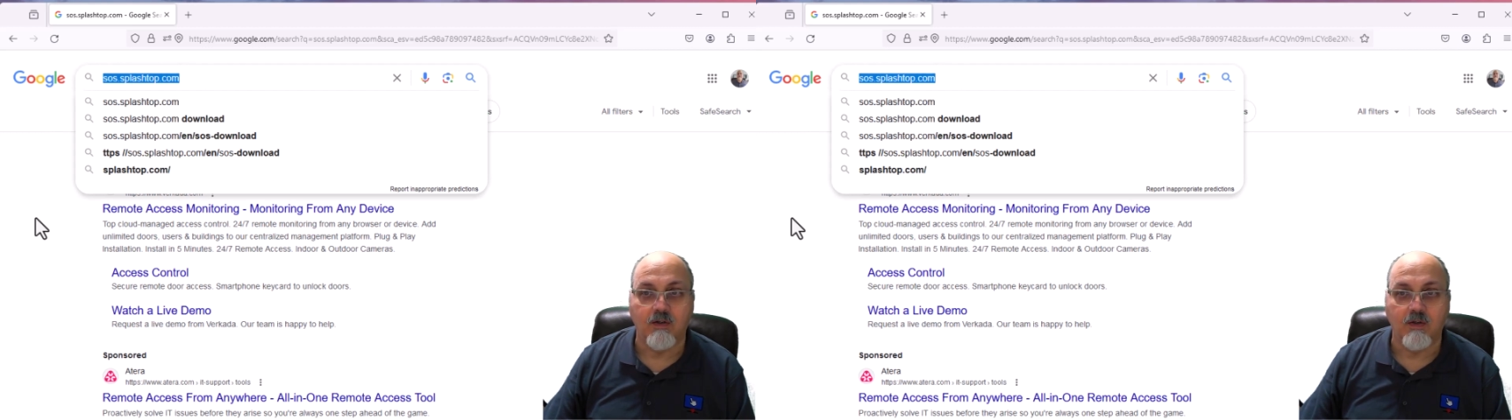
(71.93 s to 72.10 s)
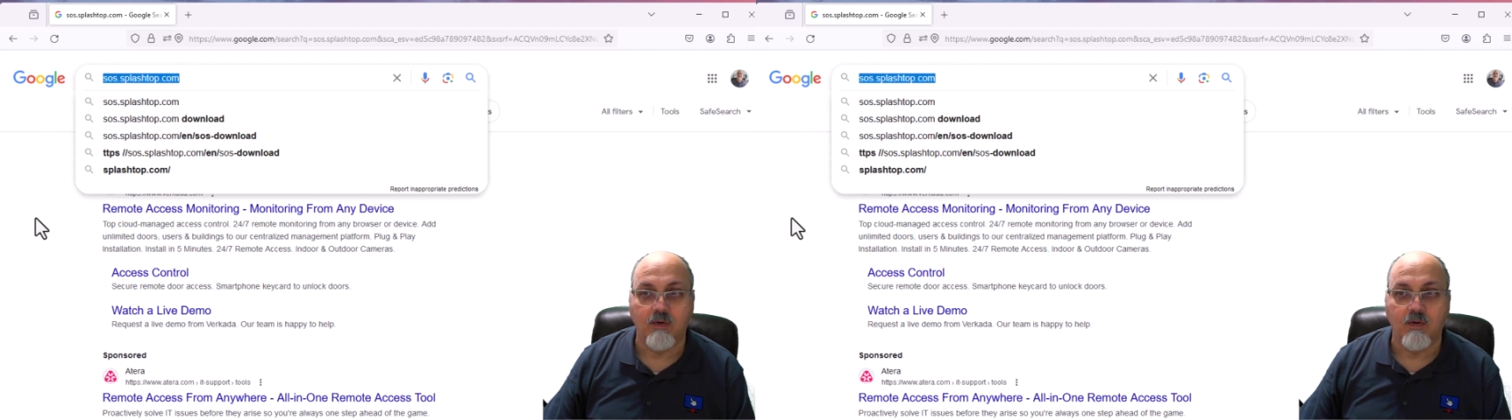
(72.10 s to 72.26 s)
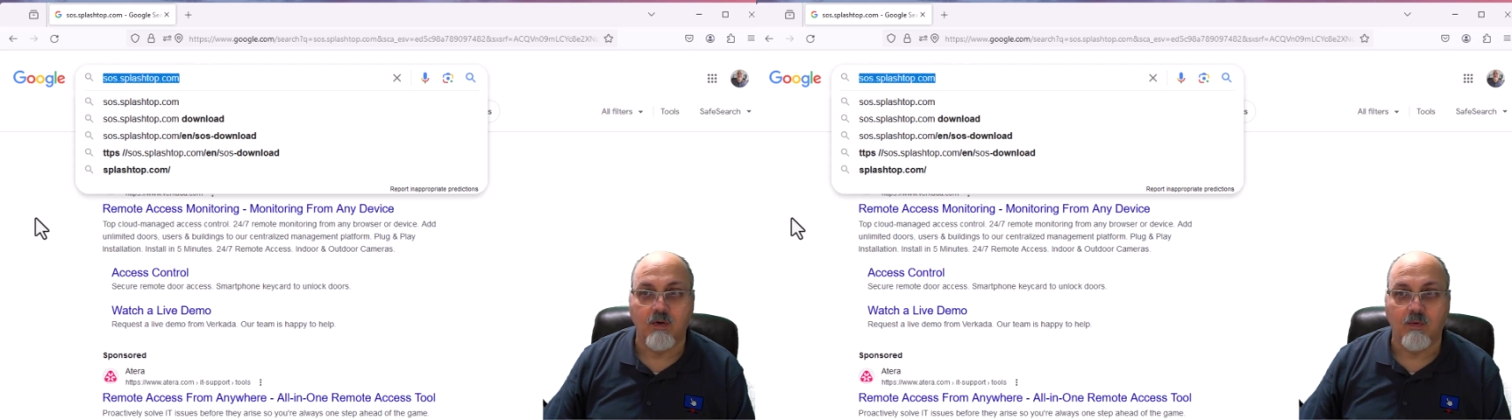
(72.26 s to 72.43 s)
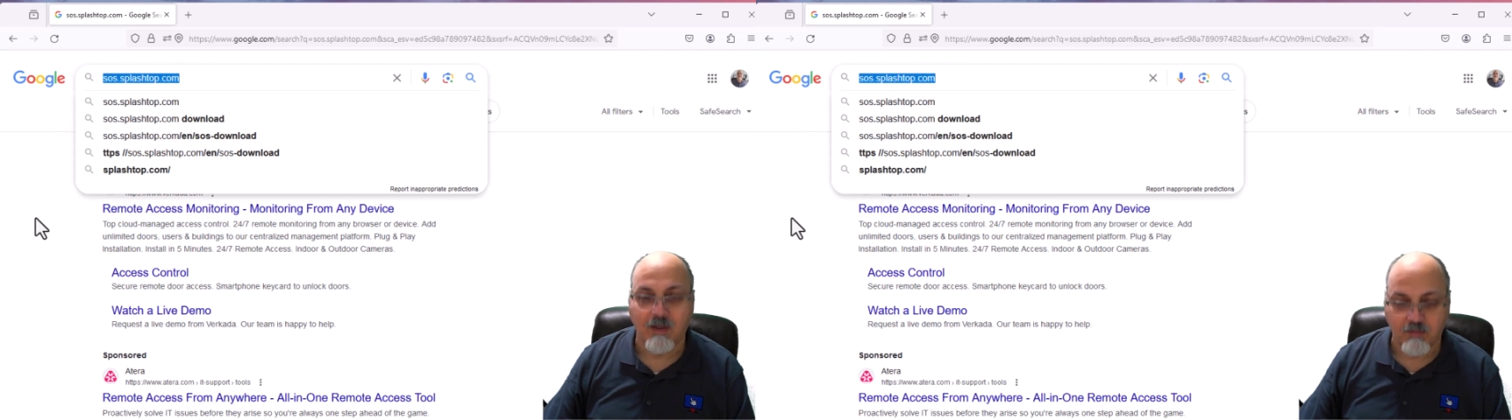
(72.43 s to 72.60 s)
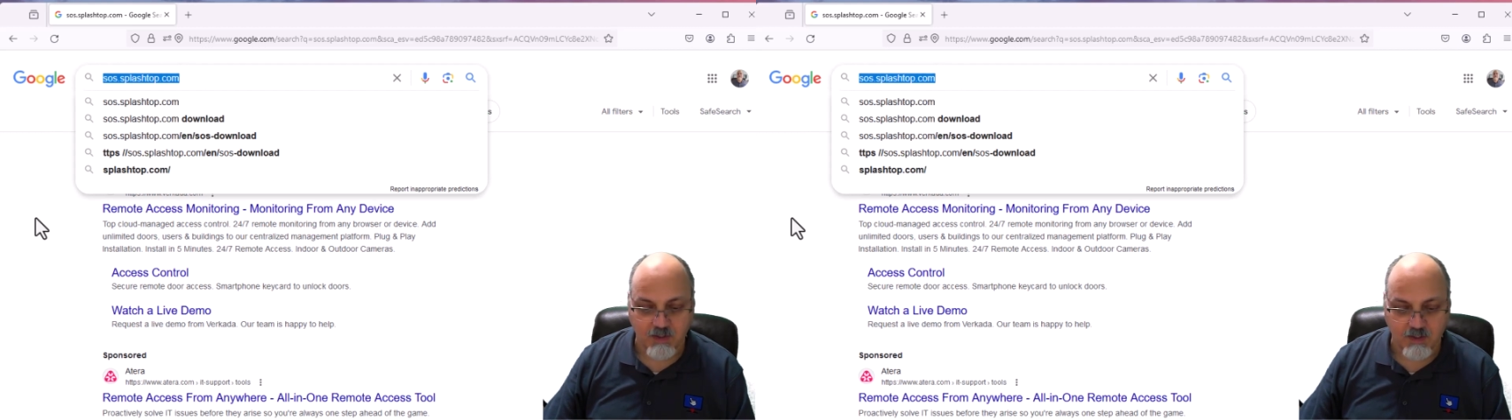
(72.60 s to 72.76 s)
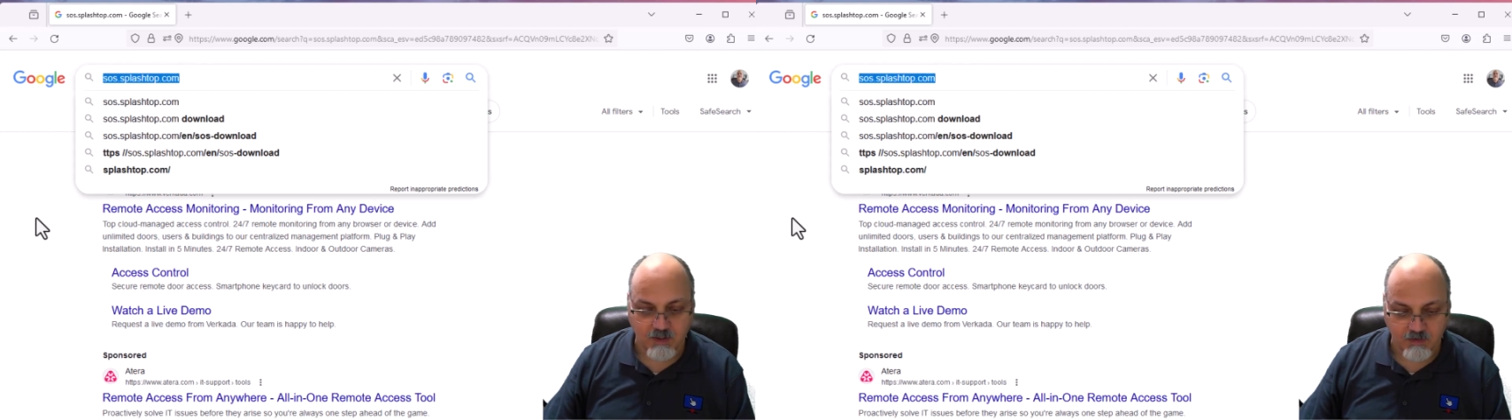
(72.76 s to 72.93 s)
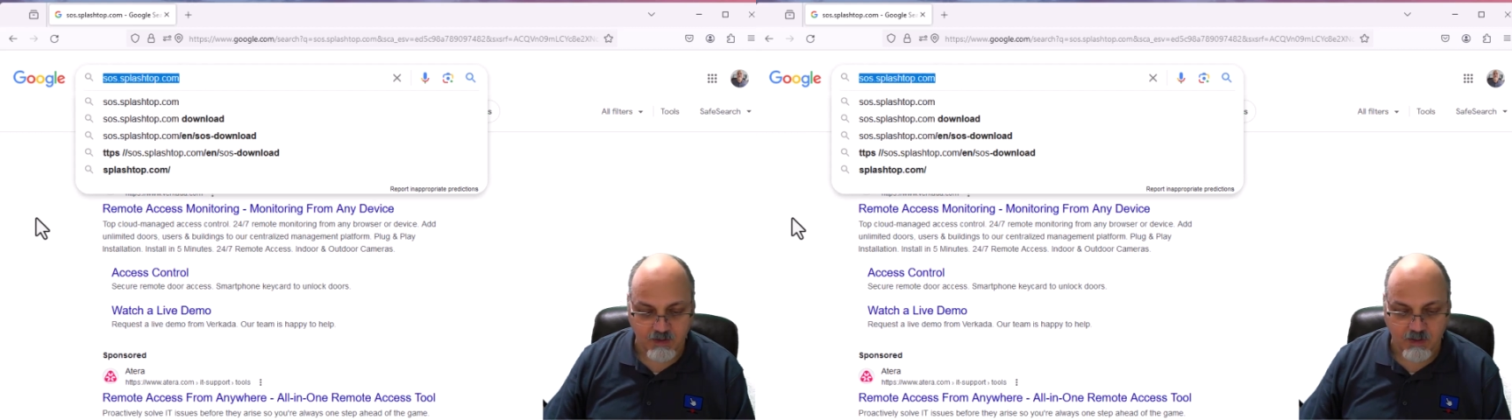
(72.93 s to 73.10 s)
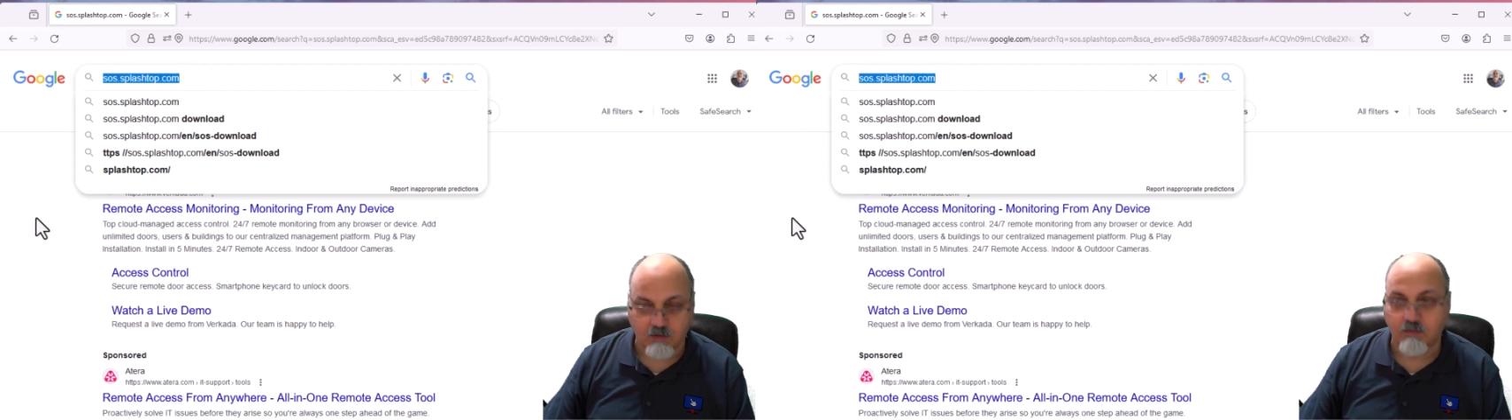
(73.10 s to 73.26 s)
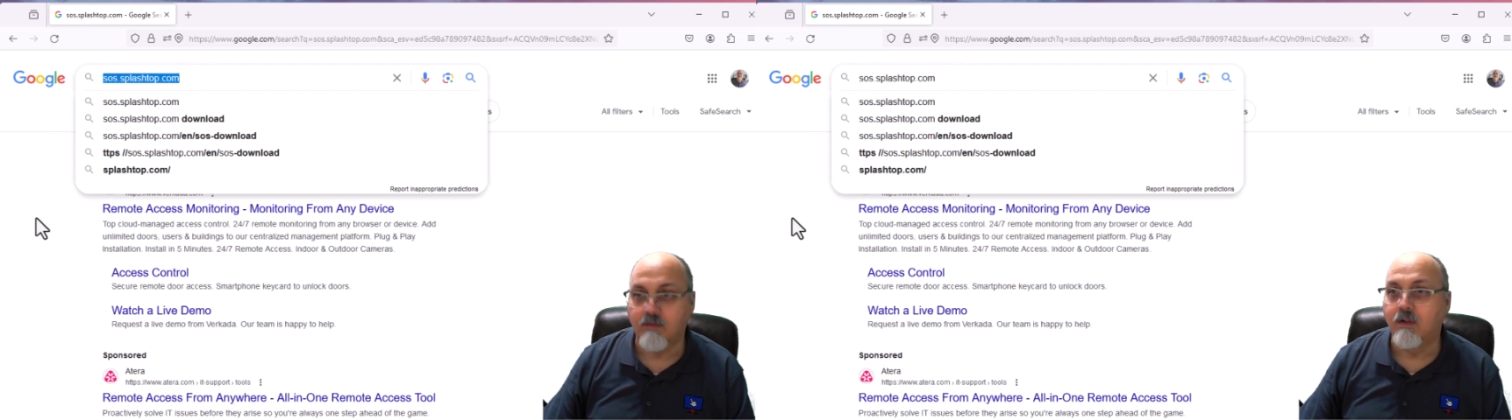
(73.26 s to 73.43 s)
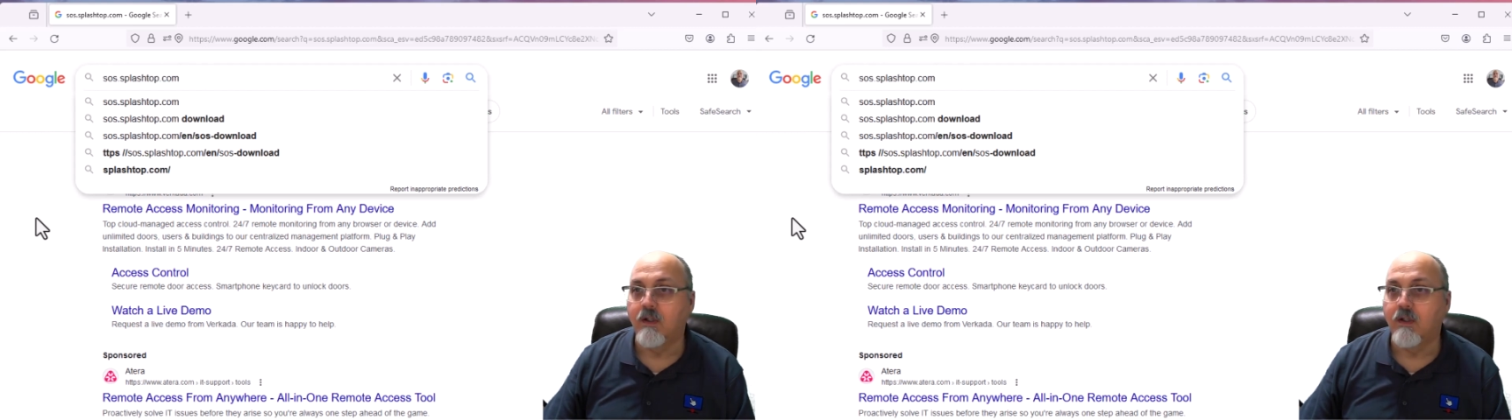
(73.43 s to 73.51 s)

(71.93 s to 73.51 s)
to the website itself.